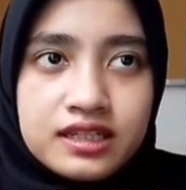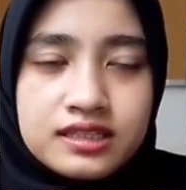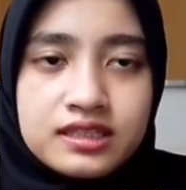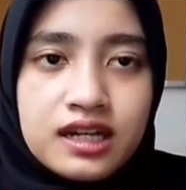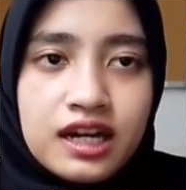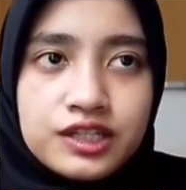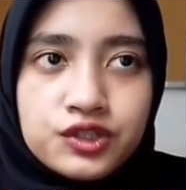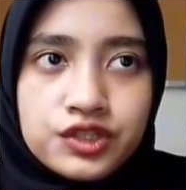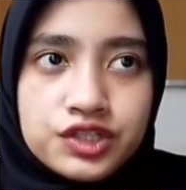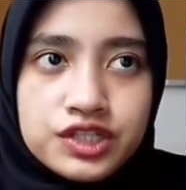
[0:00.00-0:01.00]
the
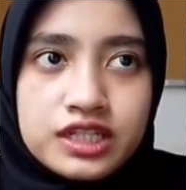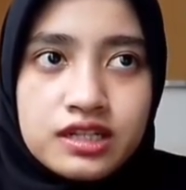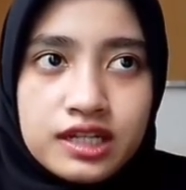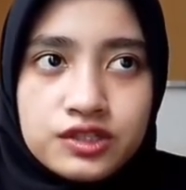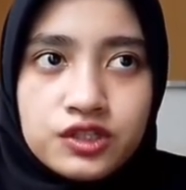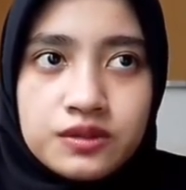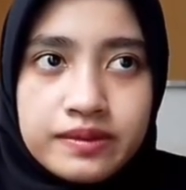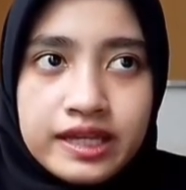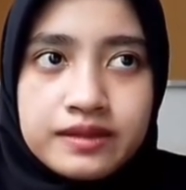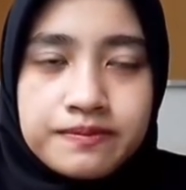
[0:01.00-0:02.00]
hydrogen atom
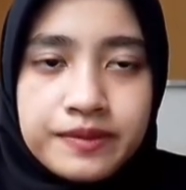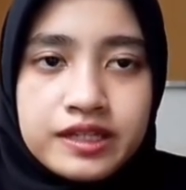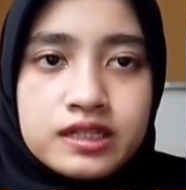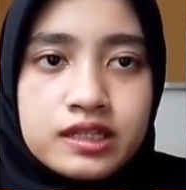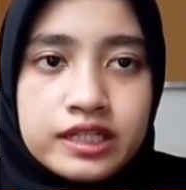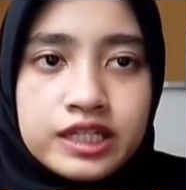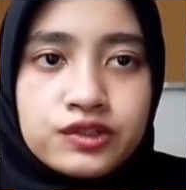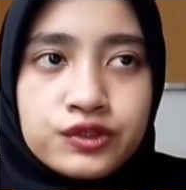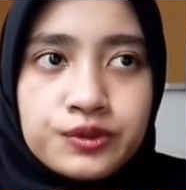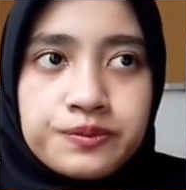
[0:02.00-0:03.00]
and pentyl
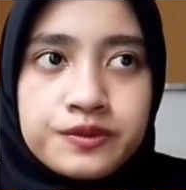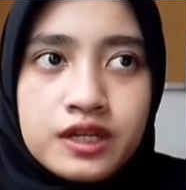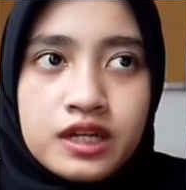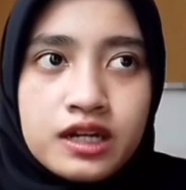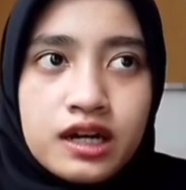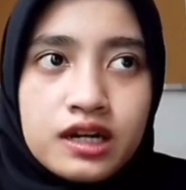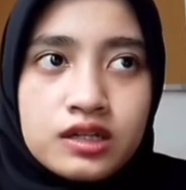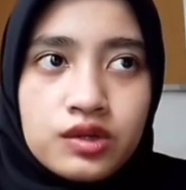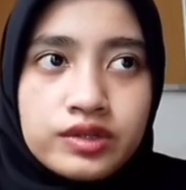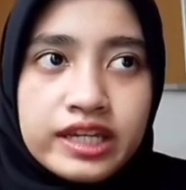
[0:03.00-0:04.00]
group are
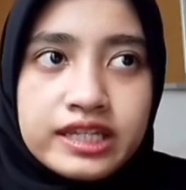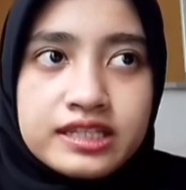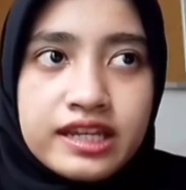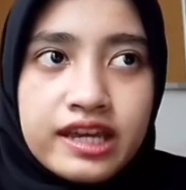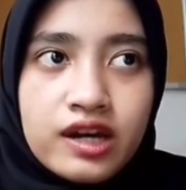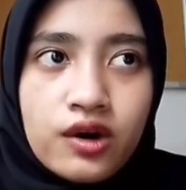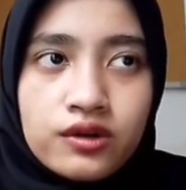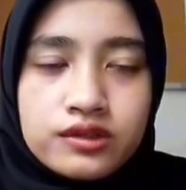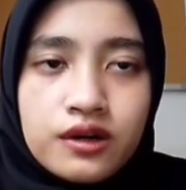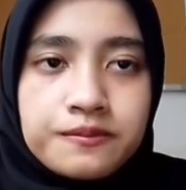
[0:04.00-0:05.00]
located
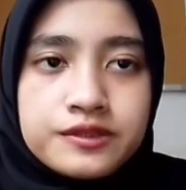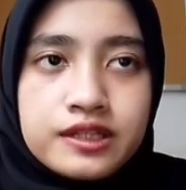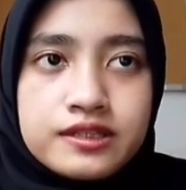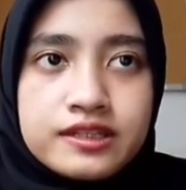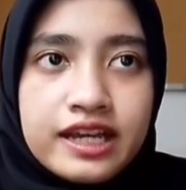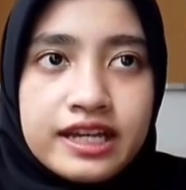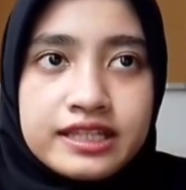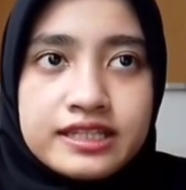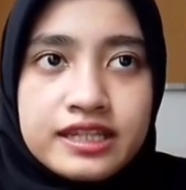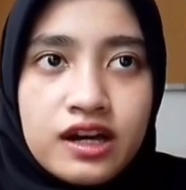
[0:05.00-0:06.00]
on opposite
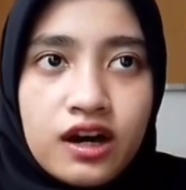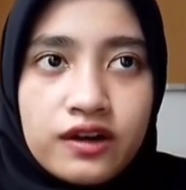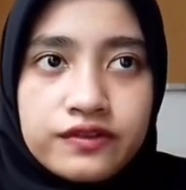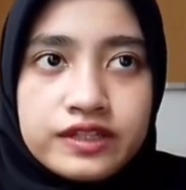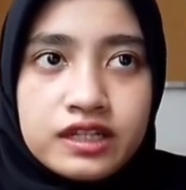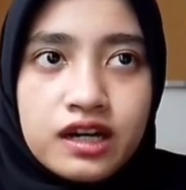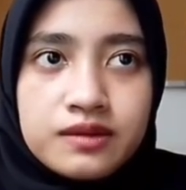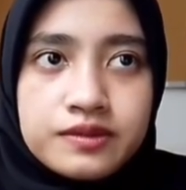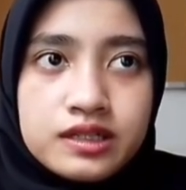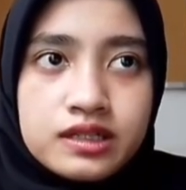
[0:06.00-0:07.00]
sides of the
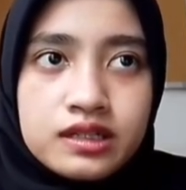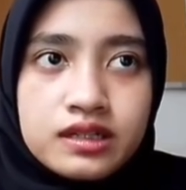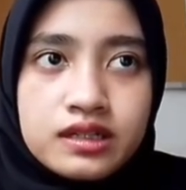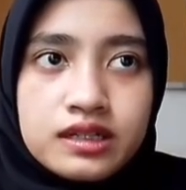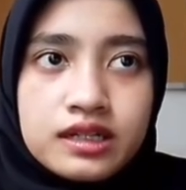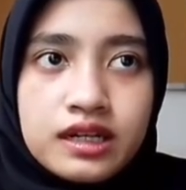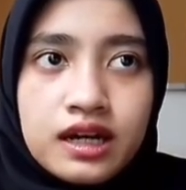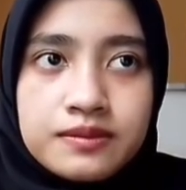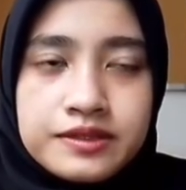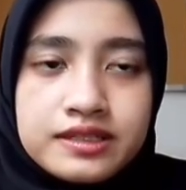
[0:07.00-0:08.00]

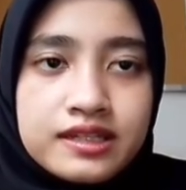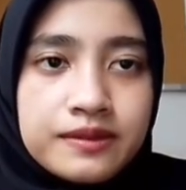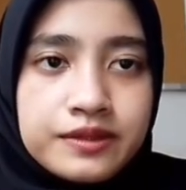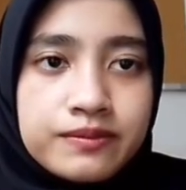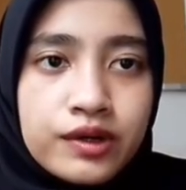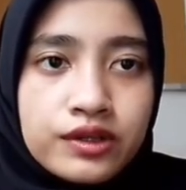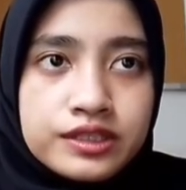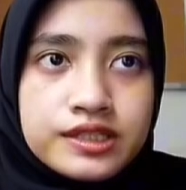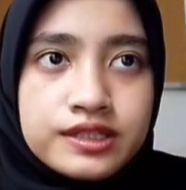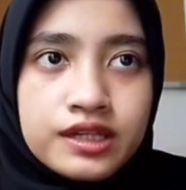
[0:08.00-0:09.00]
carbon-carbon double
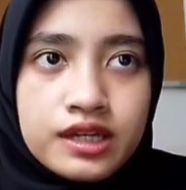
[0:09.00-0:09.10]
bond.